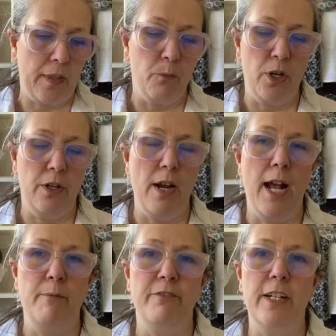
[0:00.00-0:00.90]
were
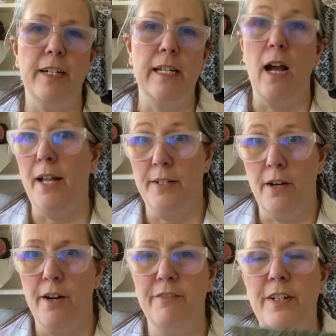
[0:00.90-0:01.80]

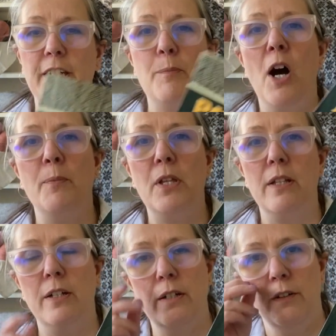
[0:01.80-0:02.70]
are very
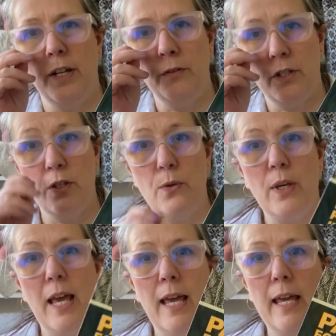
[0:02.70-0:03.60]
popular around the
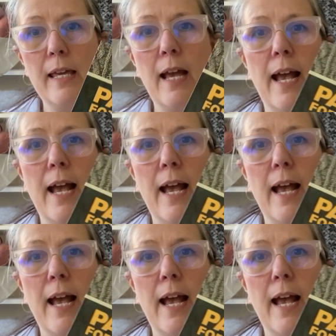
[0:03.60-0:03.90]
UK,